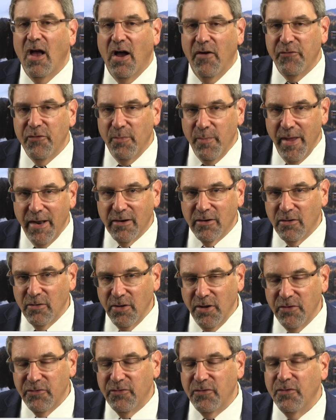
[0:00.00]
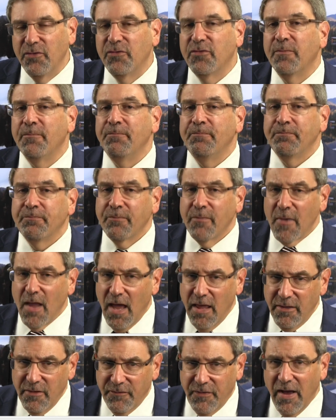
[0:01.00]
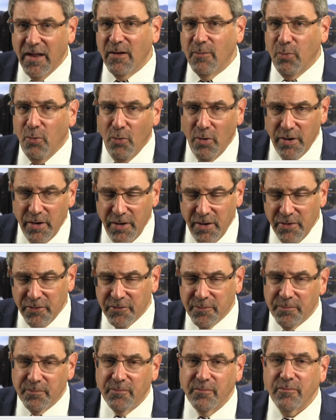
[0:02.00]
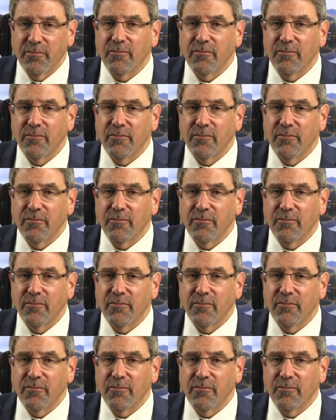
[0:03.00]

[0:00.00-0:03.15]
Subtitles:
of your medical issues. And the final point is,